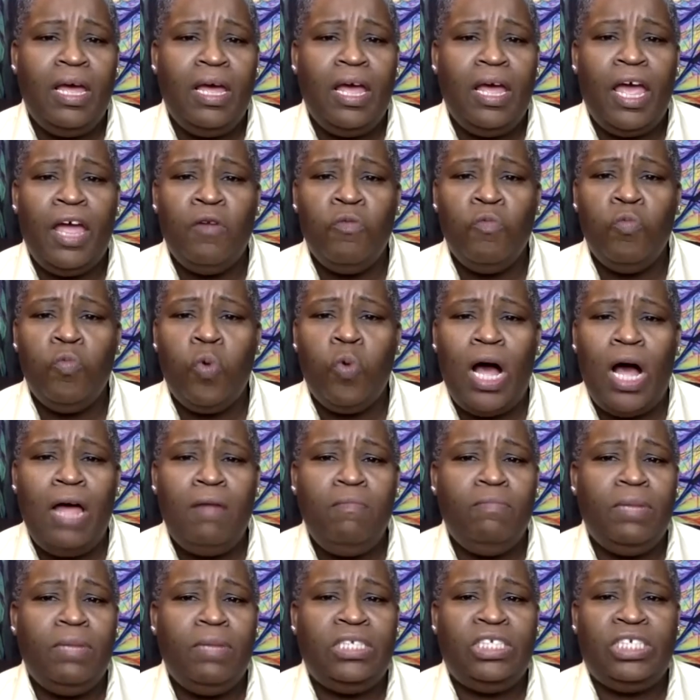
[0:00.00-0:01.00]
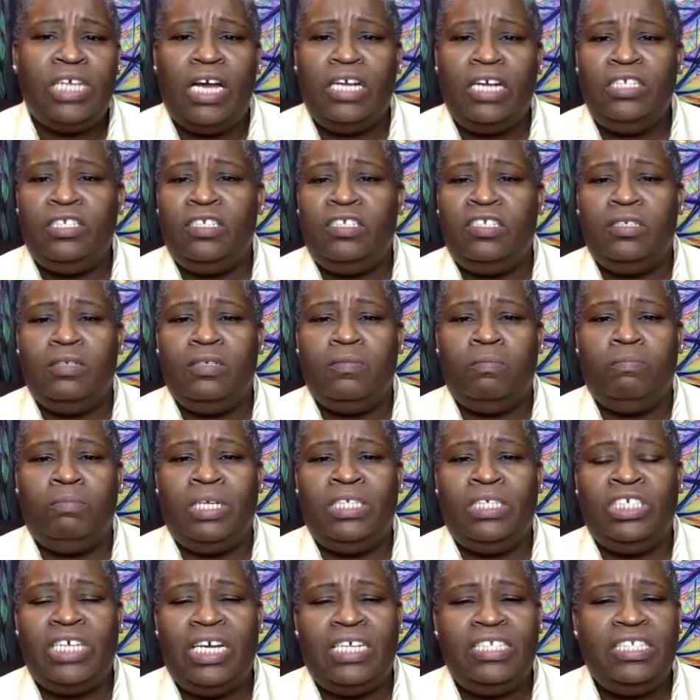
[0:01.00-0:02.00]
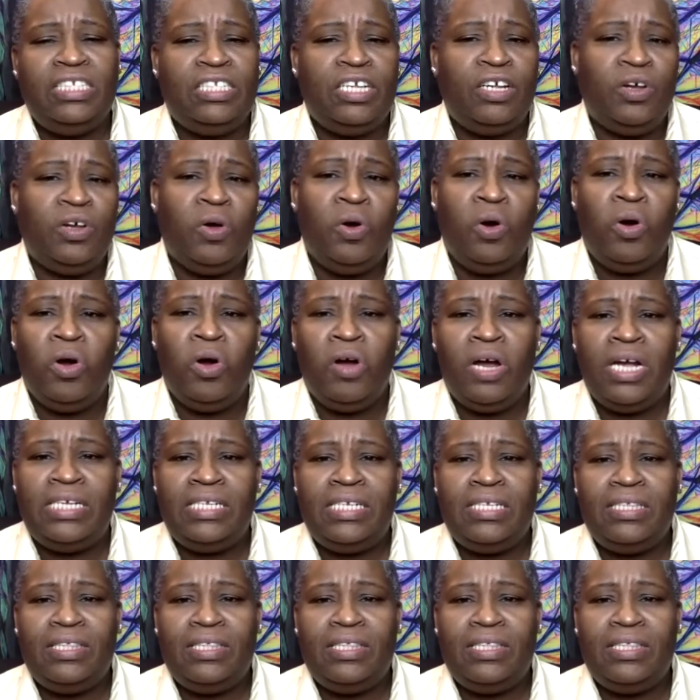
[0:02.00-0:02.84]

and one majestic chorus,